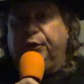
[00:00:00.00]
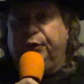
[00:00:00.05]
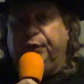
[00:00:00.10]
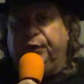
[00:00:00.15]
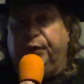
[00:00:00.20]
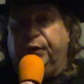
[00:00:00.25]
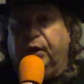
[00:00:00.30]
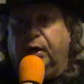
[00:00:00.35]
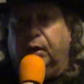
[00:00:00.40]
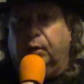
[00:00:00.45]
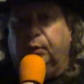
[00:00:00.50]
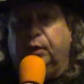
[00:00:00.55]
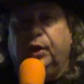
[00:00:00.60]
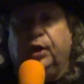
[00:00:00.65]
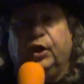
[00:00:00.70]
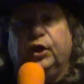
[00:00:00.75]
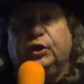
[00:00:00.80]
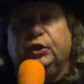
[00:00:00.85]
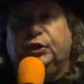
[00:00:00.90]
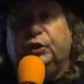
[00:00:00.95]
No.
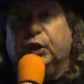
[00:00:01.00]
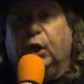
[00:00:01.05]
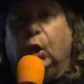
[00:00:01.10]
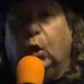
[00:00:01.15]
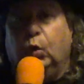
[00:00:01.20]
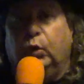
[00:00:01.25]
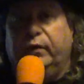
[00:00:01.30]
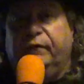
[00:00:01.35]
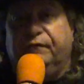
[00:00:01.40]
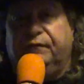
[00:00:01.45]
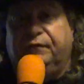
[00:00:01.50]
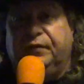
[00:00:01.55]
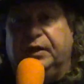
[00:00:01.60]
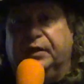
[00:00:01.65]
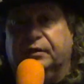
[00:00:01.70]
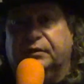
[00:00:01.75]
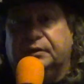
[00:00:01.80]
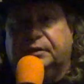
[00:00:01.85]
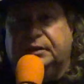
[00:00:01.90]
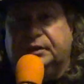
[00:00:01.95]
Don't
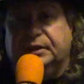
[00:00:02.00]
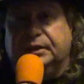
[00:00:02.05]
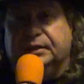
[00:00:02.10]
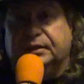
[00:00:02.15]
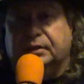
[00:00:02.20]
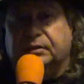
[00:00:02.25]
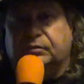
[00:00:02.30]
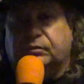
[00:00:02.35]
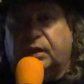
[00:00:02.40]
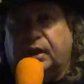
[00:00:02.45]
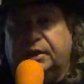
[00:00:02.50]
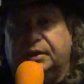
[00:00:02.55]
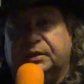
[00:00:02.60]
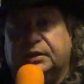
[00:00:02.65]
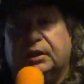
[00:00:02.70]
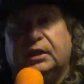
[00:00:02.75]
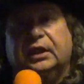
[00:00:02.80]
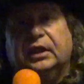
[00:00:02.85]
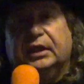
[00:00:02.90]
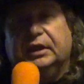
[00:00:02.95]
fear Jesus
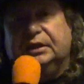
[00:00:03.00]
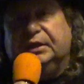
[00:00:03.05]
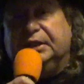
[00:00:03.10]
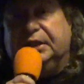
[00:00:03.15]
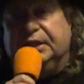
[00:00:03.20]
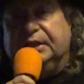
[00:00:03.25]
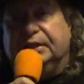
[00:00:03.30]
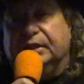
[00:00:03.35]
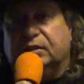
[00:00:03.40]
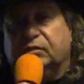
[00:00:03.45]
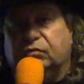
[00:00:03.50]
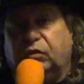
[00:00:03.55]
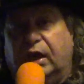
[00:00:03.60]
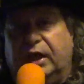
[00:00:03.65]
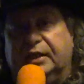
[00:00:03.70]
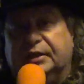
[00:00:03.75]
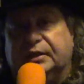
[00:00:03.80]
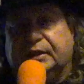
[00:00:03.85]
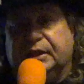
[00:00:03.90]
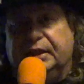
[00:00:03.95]
Christ. Jesus
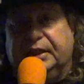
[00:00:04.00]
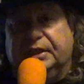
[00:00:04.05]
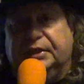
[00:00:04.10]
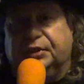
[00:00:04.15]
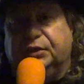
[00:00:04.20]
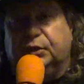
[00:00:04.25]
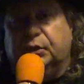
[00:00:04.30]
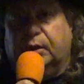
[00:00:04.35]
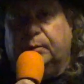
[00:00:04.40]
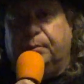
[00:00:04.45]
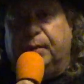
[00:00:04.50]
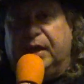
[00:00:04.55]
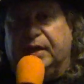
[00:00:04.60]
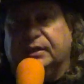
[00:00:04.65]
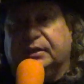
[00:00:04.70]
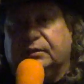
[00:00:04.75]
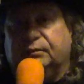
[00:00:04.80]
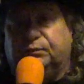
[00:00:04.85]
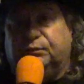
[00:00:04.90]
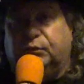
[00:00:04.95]
Christ is your
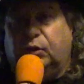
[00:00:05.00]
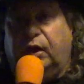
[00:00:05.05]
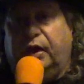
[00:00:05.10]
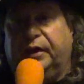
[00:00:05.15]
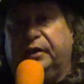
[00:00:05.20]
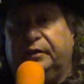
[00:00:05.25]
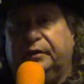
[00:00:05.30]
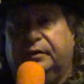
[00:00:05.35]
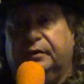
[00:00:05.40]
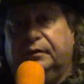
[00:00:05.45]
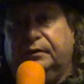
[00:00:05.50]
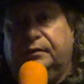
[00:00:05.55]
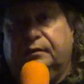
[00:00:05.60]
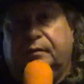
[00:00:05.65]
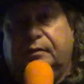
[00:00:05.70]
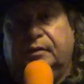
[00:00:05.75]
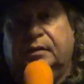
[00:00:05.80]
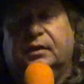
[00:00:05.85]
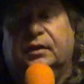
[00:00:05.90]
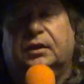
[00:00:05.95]
best friend,
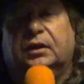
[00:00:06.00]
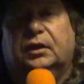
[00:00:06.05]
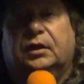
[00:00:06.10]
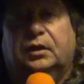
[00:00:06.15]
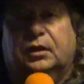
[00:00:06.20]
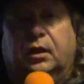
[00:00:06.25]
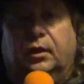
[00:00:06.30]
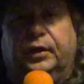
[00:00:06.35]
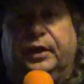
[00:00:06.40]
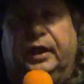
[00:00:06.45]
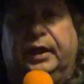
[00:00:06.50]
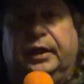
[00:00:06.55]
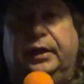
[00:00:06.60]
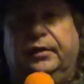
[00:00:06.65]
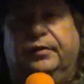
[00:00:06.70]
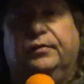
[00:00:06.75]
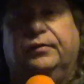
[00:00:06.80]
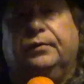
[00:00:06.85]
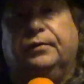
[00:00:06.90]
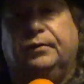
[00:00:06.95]
okay?
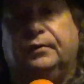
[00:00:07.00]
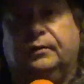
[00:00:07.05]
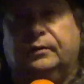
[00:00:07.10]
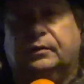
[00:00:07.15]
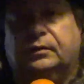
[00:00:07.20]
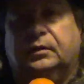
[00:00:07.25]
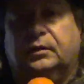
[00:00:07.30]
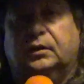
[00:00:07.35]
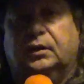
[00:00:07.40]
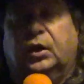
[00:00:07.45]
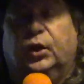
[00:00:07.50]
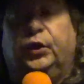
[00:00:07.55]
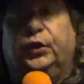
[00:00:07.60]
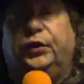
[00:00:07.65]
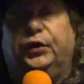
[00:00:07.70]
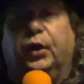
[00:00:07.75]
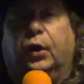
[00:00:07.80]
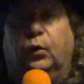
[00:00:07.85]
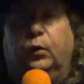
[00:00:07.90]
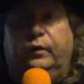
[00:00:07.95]

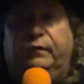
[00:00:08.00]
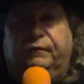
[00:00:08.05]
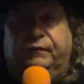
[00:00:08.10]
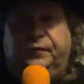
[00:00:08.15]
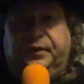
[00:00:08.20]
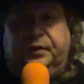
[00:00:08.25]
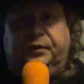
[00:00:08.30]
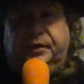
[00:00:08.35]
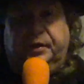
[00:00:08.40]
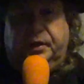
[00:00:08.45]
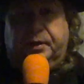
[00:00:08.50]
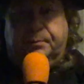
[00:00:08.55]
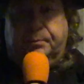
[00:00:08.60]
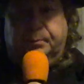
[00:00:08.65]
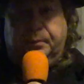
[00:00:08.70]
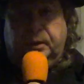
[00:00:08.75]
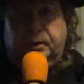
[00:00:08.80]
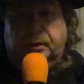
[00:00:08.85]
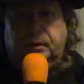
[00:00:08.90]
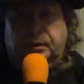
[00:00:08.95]
Don't fear him,
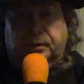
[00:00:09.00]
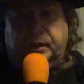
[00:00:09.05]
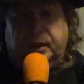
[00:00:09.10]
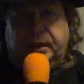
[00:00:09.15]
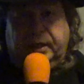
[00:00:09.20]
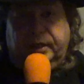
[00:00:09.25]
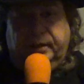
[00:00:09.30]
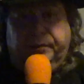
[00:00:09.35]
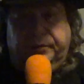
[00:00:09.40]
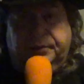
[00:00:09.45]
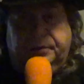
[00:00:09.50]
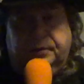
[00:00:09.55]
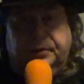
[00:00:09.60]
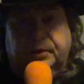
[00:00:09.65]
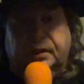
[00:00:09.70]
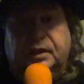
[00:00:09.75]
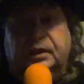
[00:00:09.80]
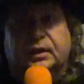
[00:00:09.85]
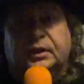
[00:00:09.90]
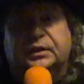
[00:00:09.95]
okay?
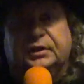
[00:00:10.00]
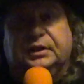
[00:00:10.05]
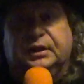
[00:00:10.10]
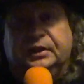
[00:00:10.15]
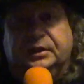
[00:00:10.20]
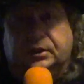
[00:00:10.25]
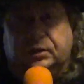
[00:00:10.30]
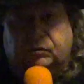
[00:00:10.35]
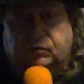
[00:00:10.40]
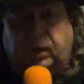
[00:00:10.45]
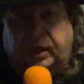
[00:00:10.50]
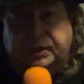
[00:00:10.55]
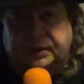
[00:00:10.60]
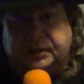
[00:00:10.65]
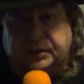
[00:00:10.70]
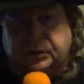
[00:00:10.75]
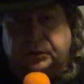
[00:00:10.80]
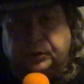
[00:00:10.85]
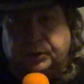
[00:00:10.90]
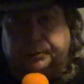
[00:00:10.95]
Jesus
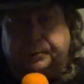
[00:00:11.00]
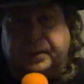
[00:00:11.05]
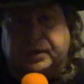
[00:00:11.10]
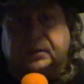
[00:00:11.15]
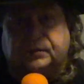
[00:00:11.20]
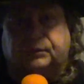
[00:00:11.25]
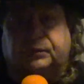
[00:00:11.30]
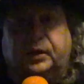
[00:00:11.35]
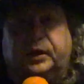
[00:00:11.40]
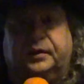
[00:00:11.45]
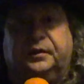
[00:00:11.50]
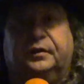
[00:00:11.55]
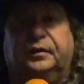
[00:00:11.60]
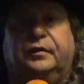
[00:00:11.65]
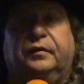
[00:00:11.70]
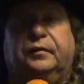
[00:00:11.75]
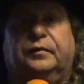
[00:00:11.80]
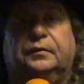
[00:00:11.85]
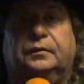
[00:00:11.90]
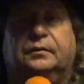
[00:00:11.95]
Christ is your best friend,
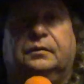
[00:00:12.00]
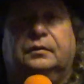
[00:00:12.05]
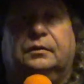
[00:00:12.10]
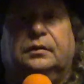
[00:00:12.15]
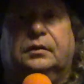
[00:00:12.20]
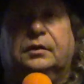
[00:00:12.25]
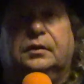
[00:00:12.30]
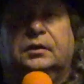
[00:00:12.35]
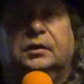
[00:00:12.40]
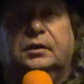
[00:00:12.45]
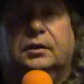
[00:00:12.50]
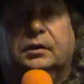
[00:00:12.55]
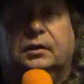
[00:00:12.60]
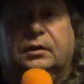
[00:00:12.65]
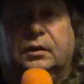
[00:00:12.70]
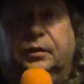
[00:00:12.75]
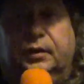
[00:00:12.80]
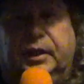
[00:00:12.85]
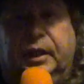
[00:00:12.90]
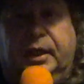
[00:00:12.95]

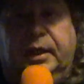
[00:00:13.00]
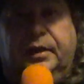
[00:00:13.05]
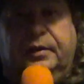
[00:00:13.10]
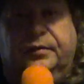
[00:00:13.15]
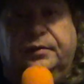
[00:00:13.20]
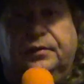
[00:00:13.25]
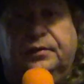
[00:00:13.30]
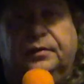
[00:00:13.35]
okay?